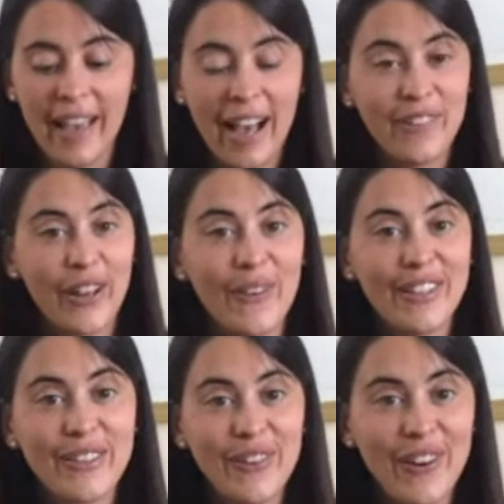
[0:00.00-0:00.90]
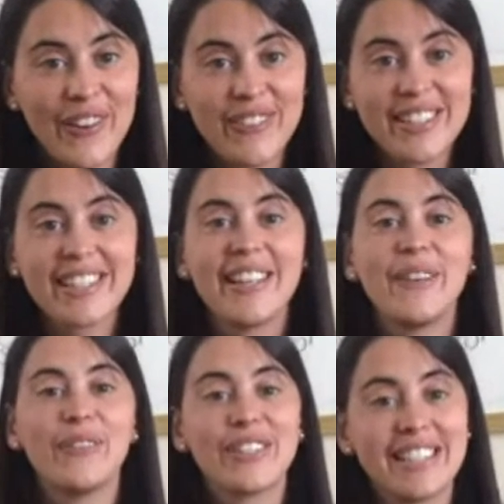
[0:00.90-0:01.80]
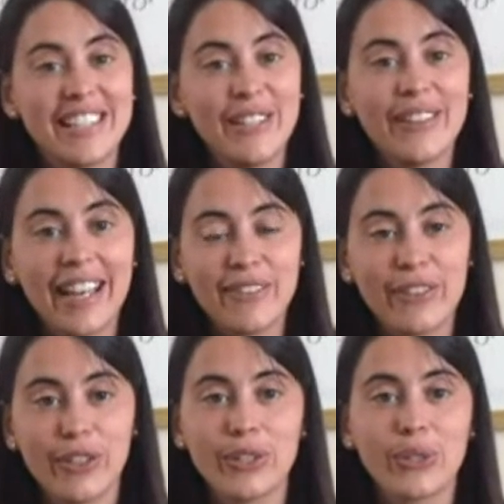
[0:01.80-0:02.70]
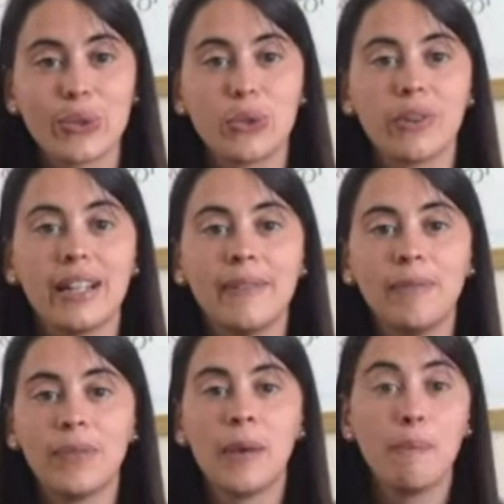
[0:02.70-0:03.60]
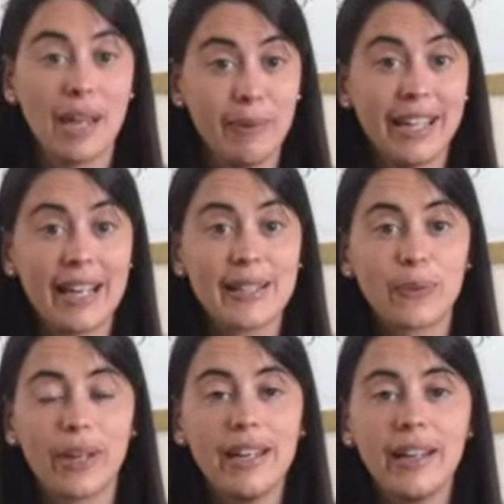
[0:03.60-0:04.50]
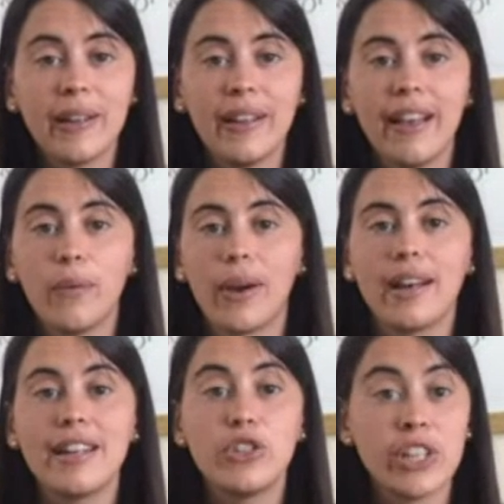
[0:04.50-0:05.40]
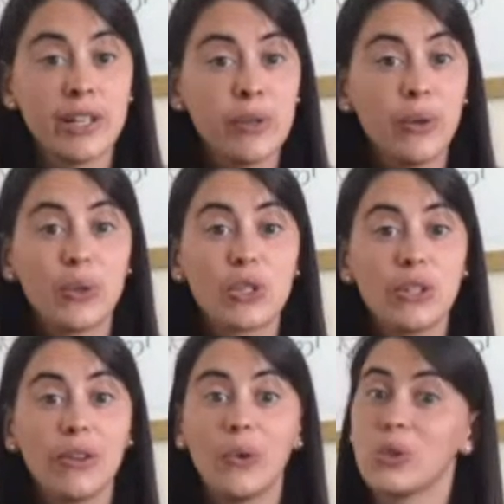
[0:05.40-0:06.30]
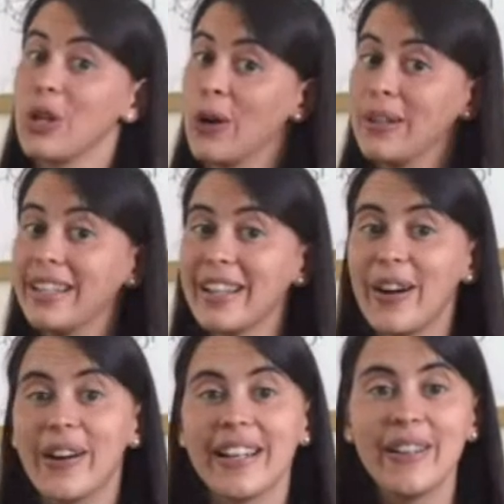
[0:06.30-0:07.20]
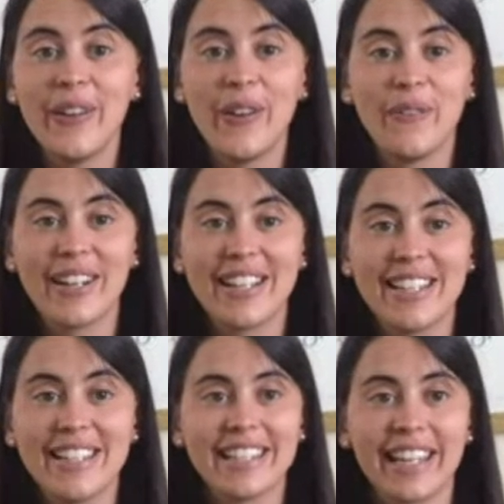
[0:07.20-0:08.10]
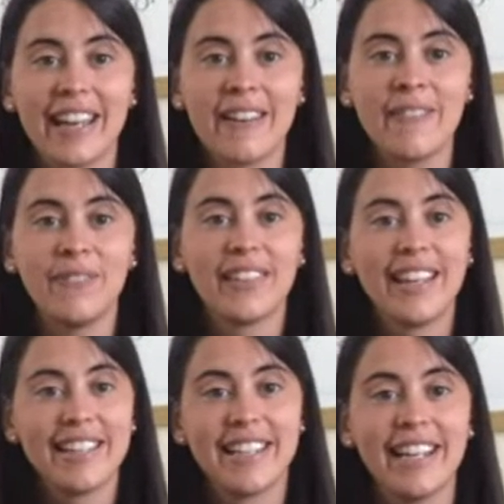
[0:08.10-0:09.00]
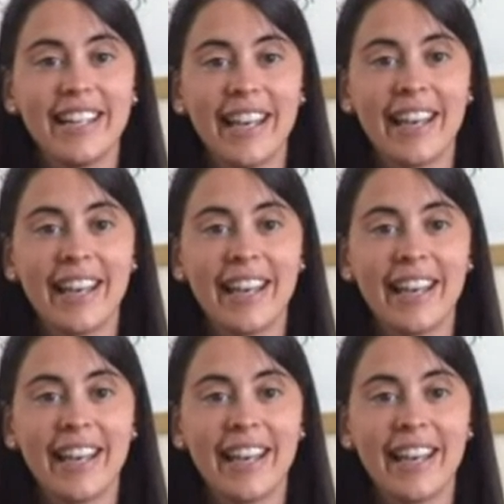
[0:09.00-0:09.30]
Have a go at the craft. We'll see you again for the story, maybe next week, when Jill or Tony and Guy might see us again. Take